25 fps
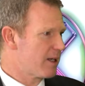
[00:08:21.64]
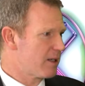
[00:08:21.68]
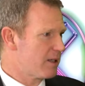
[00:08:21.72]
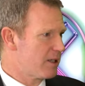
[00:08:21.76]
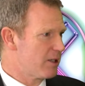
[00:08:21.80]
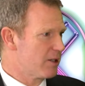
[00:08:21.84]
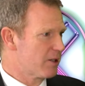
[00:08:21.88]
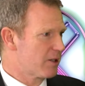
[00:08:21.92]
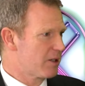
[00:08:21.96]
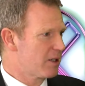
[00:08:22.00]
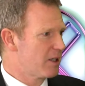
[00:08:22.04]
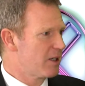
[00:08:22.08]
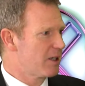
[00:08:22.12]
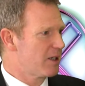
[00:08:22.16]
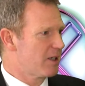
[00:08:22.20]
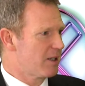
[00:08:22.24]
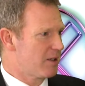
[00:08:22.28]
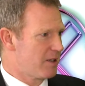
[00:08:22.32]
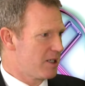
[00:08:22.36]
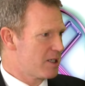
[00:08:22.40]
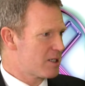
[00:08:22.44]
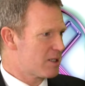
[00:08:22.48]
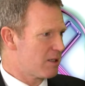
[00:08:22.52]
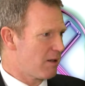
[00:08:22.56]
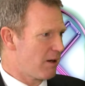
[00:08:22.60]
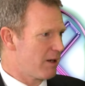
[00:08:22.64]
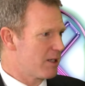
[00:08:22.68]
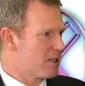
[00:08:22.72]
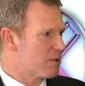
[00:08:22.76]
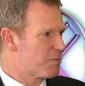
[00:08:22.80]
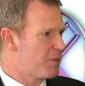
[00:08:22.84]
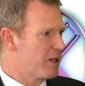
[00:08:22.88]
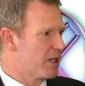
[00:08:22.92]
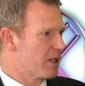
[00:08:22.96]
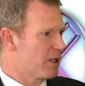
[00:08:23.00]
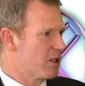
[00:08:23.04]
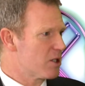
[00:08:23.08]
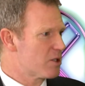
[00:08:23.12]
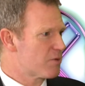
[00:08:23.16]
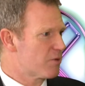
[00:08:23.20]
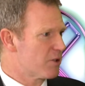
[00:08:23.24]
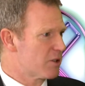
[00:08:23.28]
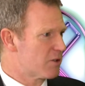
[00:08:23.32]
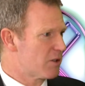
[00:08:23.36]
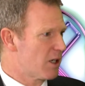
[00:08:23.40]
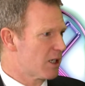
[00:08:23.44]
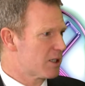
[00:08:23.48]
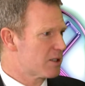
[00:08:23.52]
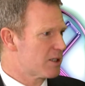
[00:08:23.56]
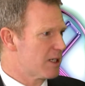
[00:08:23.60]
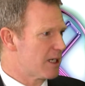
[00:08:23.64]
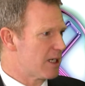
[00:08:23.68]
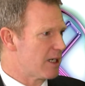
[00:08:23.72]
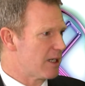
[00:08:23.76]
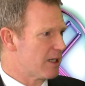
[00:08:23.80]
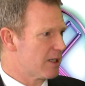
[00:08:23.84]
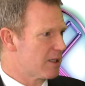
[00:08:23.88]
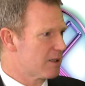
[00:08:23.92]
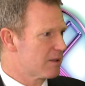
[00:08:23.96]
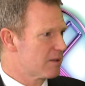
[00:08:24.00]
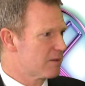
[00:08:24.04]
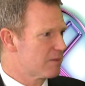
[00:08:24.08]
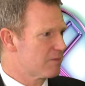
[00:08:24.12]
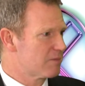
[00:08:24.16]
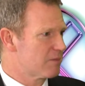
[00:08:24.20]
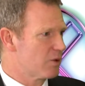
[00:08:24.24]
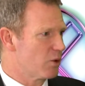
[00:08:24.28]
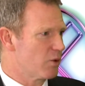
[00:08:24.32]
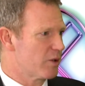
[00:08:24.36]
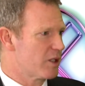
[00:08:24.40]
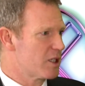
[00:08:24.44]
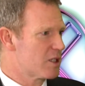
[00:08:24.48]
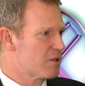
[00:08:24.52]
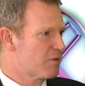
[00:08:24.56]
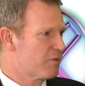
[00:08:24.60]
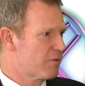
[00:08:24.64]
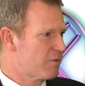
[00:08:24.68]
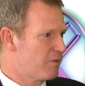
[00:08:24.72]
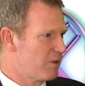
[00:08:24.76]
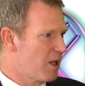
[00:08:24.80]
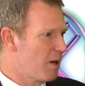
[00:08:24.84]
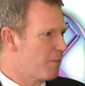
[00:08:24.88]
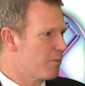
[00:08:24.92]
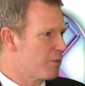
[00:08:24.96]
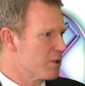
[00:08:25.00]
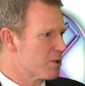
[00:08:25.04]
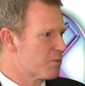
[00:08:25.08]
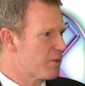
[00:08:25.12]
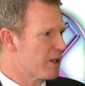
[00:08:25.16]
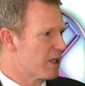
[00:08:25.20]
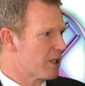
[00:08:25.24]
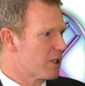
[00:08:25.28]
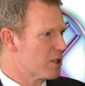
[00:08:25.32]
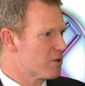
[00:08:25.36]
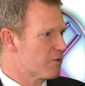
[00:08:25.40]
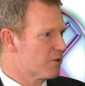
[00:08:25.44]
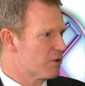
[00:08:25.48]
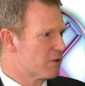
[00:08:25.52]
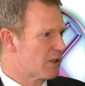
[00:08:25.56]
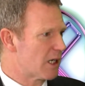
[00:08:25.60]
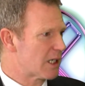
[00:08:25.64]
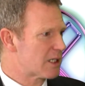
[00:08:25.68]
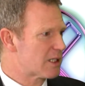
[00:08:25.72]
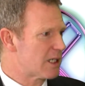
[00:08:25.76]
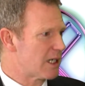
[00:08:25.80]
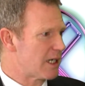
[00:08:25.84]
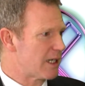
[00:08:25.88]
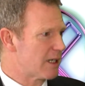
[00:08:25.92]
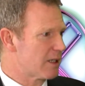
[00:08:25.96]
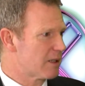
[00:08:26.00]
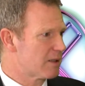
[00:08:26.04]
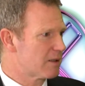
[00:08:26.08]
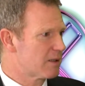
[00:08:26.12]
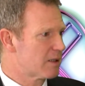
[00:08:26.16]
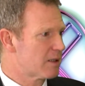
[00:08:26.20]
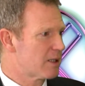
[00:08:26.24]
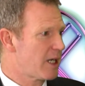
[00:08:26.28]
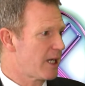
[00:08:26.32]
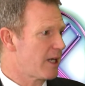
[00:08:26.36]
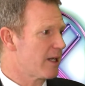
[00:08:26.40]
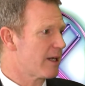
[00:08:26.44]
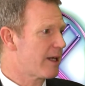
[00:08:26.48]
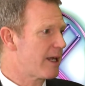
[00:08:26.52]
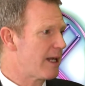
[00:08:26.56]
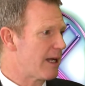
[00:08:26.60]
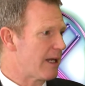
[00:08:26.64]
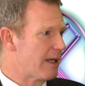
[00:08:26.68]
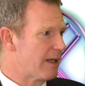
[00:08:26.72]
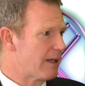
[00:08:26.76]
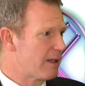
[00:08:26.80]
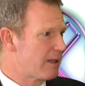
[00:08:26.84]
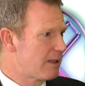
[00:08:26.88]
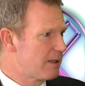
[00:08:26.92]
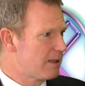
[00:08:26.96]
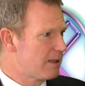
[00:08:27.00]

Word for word: look, this line's being used for drug dealing or this number's being used for drug dealing, can you kill it?